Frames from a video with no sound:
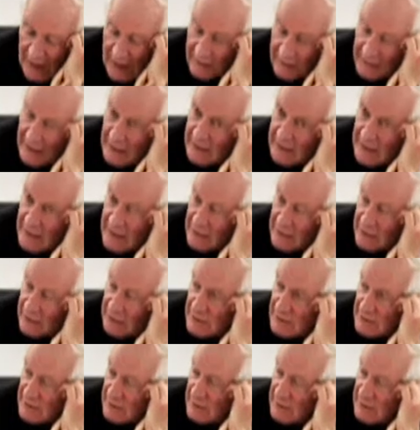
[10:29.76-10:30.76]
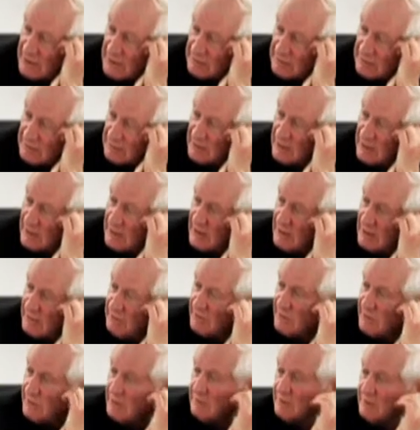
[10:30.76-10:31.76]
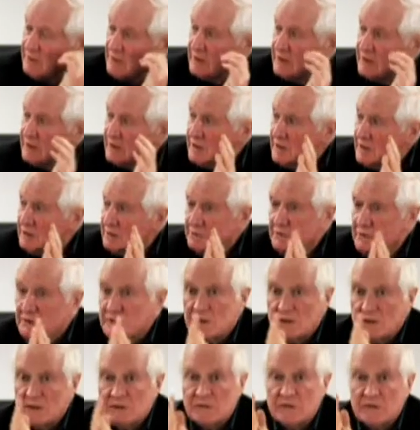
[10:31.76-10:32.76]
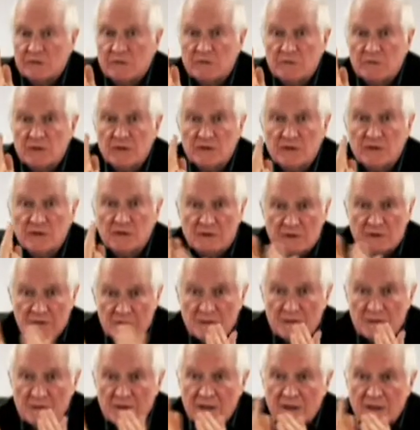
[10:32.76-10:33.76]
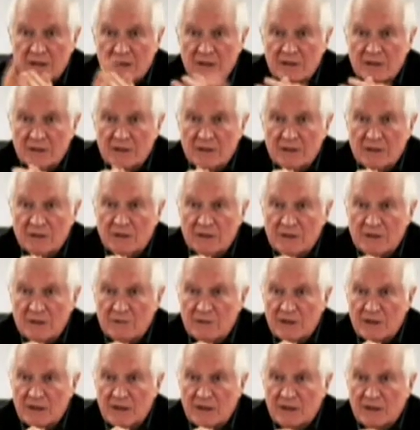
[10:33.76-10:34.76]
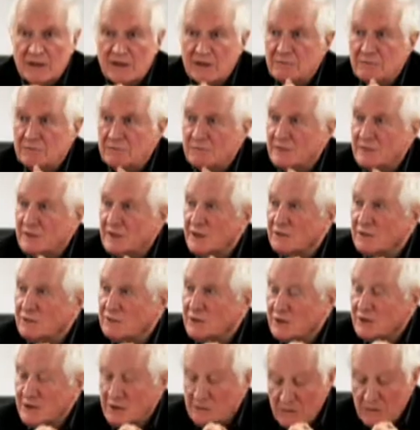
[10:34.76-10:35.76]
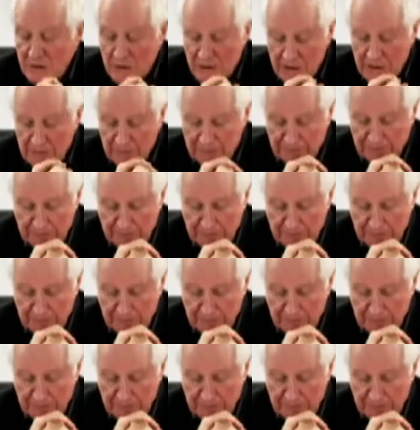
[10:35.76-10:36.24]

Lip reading: Then they could turn up and get involved in the dub and so on, but they could only do it if they didn't want any money.